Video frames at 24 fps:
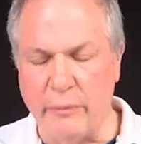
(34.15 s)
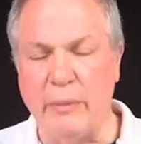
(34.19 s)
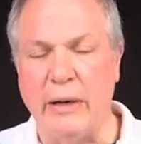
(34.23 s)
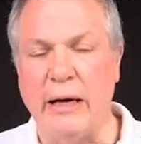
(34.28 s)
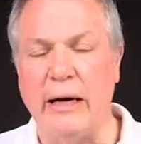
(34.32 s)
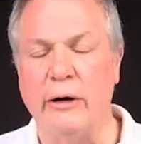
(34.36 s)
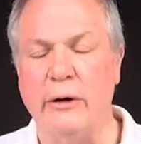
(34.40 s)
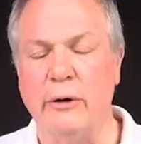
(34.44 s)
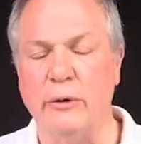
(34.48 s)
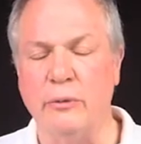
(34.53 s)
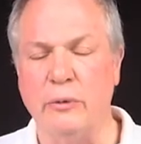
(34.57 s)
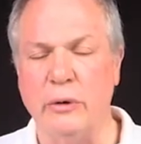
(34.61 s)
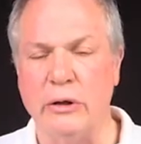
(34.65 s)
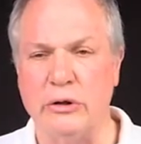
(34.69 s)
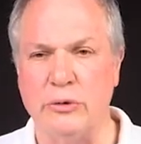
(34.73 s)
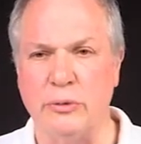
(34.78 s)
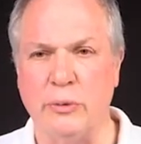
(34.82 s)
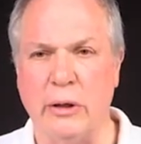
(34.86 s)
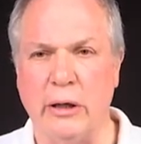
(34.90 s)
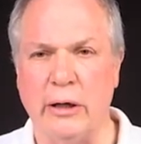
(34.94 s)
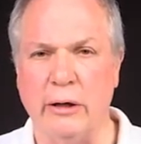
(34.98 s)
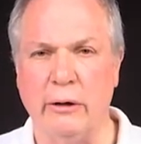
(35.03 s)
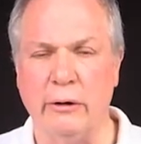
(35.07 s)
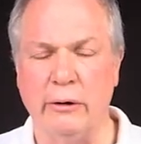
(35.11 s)
matter which
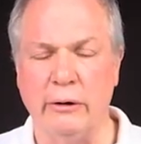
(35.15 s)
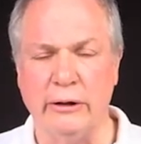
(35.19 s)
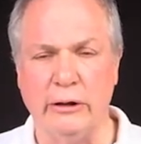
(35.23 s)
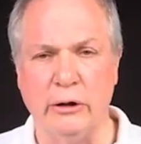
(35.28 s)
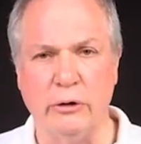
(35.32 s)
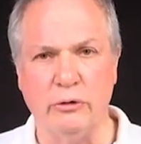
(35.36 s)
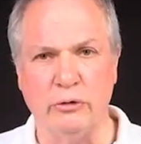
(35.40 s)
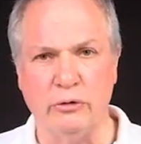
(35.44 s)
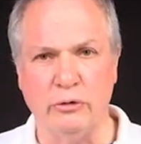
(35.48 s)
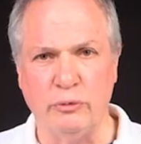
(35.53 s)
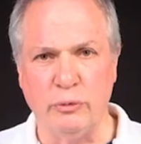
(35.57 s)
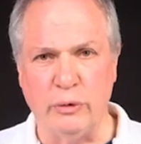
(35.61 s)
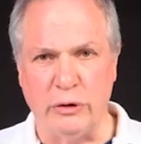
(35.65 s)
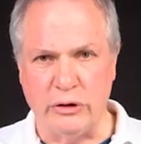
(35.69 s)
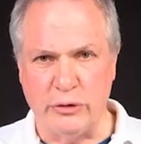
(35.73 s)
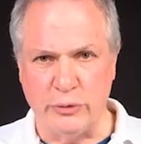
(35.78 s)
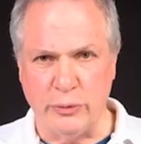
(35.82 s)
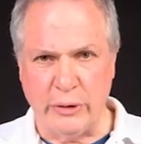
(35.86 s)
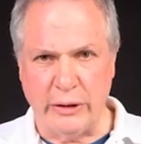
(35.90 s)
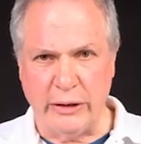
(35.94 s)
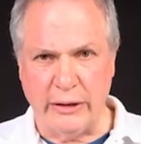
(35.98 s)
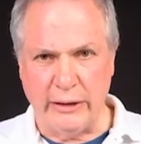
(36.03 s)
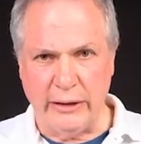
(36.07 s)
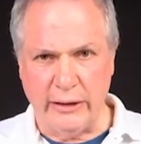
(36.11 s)
wire goes which
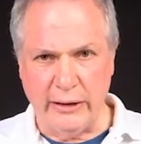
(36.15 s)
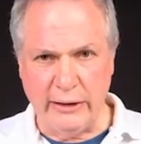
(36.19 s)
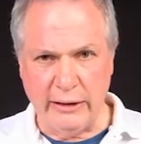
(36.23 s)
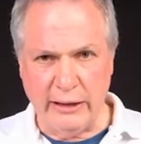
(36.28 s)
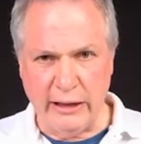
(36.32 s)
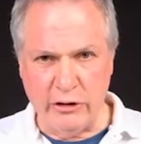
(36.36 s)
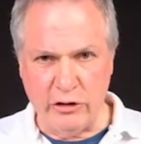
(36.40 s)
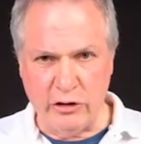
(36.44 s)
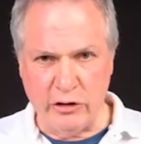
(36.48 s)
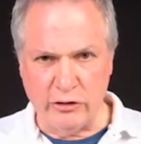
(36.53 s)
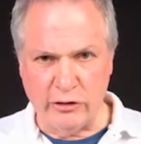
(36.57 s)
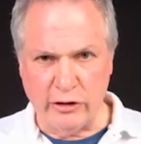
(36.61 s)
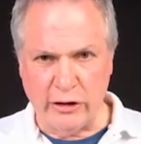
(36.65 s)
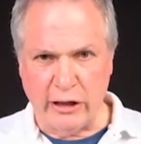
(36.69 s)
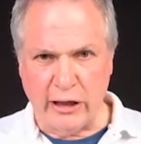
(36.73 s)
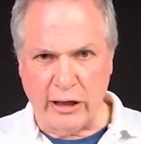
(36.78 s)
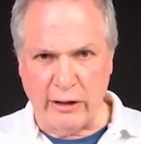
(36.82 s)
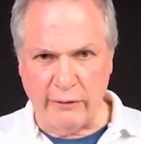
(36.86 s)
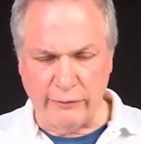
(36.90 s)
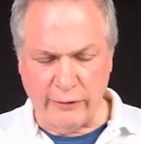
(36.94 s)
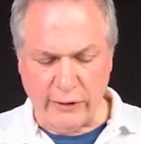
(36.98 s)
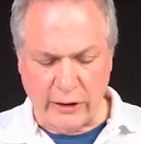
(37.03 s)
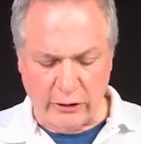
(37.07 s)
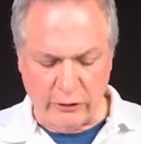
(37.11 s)
way. It's just an
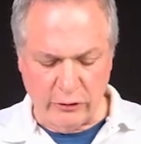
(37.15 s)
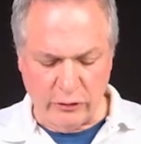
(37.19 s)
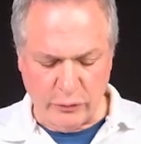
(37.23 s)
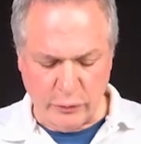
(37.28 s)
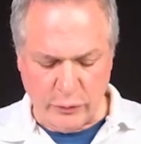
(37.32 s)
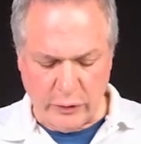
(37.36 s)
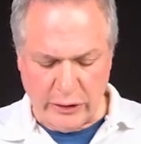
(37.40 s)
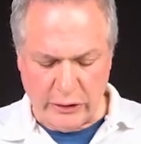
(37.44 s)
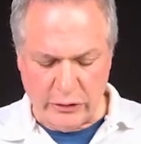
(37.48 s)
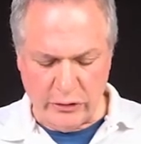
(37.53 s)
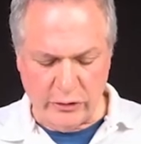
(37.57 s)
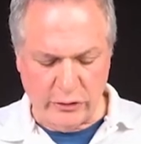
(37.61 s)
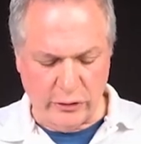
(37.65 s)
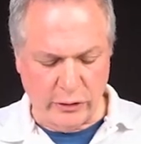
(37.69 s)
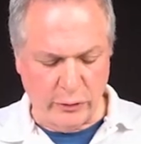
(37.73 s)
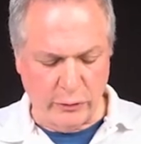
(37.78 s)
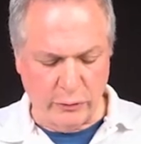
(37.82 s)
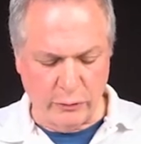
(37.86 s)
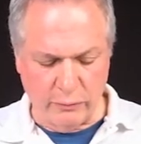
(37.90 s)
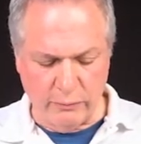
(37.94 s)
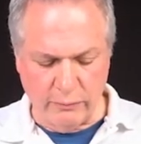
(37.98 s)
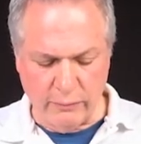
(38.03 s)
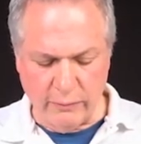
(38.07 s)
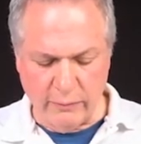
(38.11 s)
off-on switch,
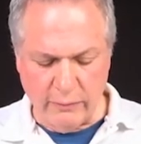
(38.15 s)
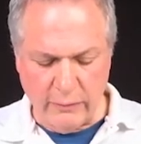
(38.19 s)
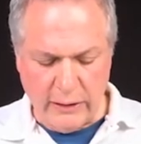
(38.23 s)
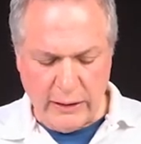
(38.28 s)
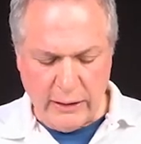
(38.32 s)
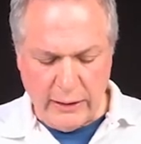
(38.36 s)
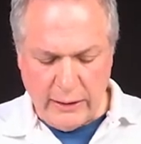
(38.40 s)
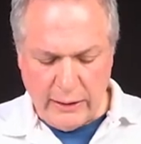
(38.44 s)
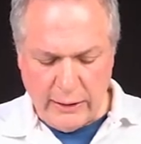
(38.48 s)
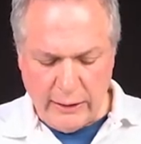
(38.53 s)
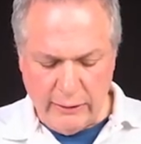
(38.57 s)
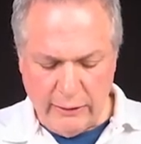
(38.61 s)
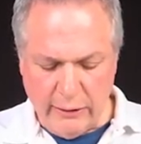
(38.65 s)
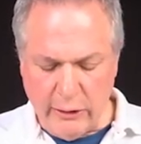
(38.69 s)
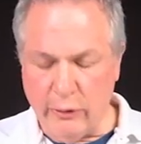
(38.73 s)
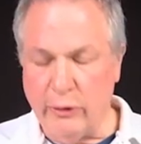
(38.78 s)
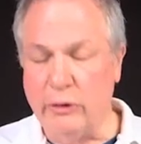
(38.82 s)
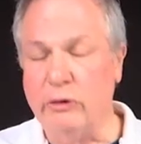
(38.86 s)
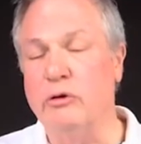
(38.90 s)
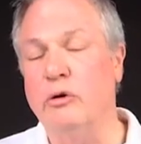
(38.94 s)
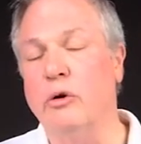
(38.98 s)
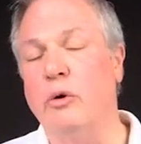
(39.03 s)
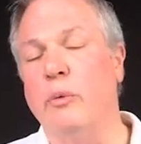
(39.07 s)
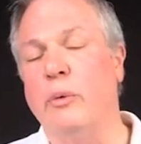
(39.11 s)
so there
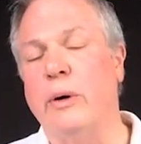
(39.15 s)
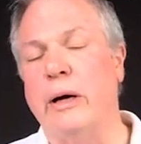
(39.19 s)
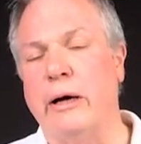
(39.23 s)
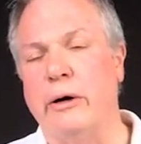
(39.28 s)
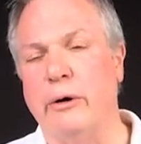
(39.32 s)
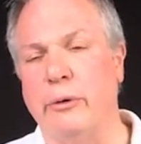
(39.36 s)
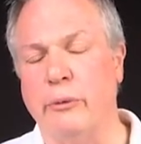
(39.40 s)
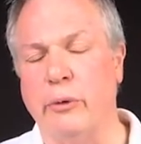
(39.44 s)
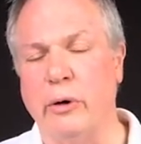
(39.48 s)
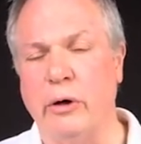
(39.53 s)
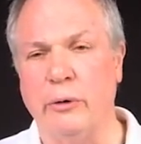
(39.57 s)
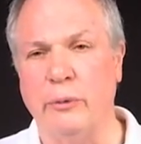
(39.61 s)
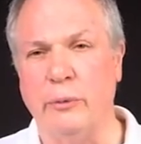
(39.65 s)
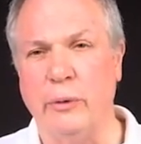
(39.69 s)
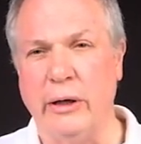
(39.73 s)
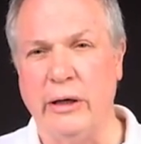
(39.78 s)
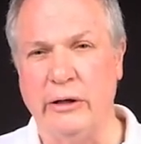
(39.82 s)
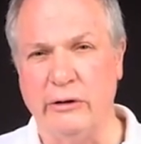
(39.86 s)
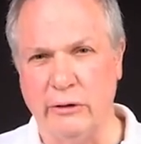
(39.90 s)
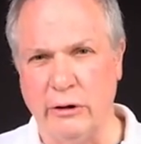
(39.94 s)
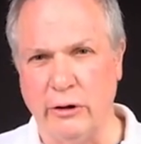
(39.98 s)
is no right or wrong way as